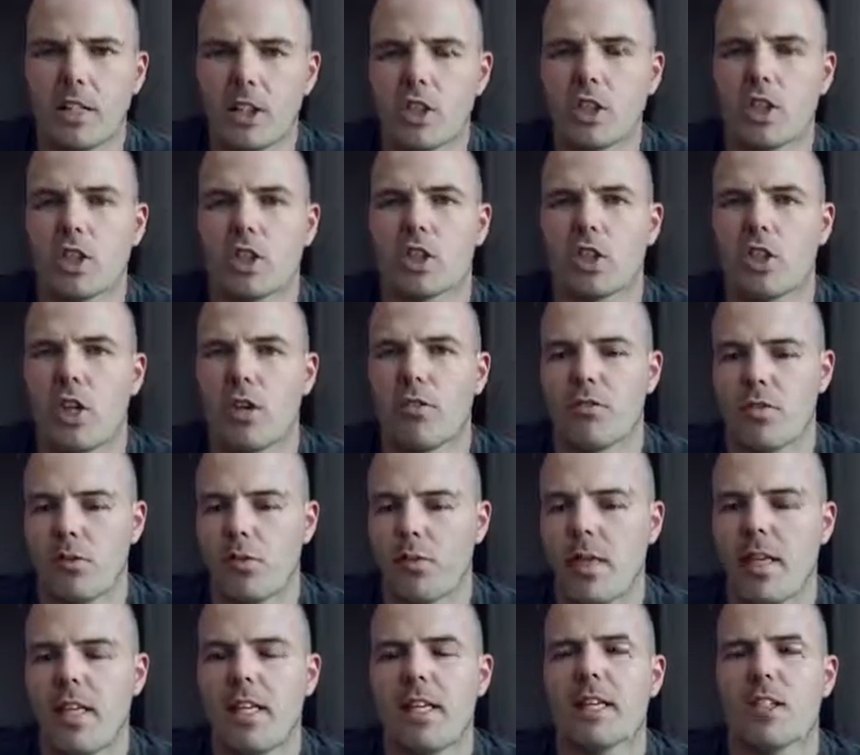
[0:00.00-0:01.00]
just not for
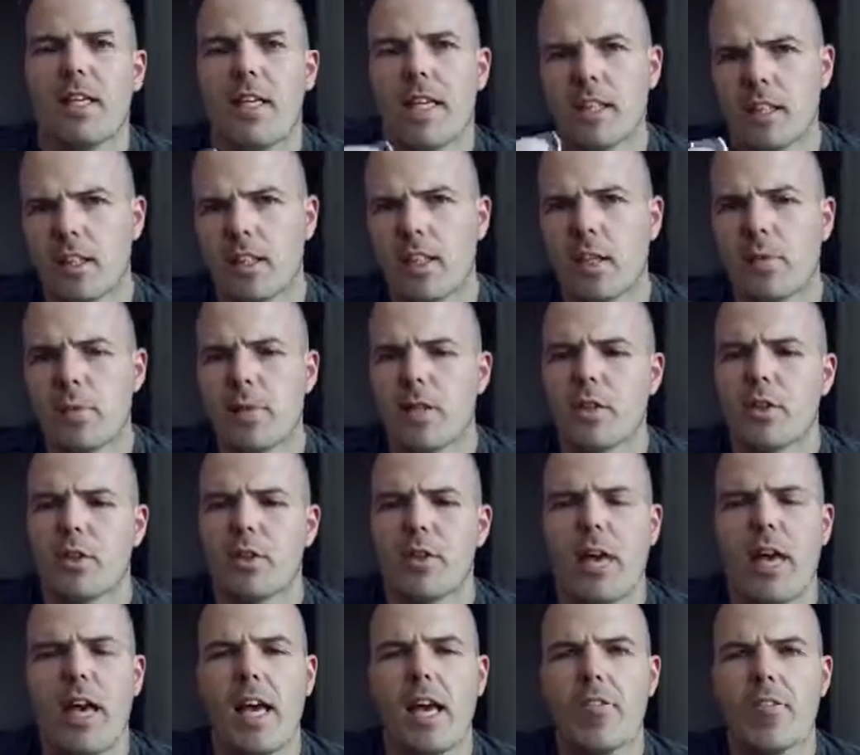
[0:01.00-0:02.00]
me. It's a little bit
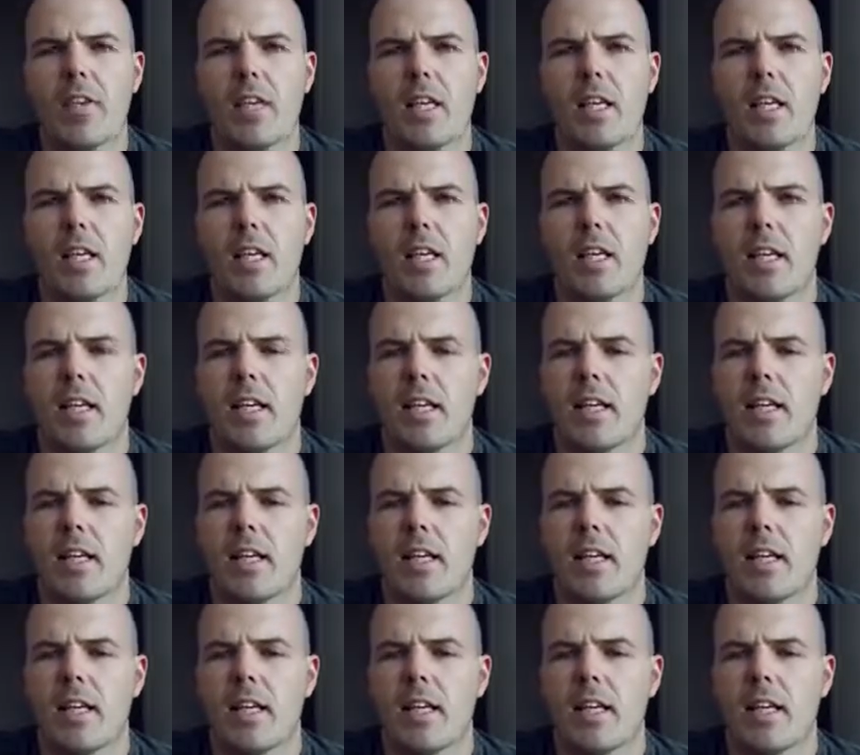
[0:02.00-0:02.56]
too heavy.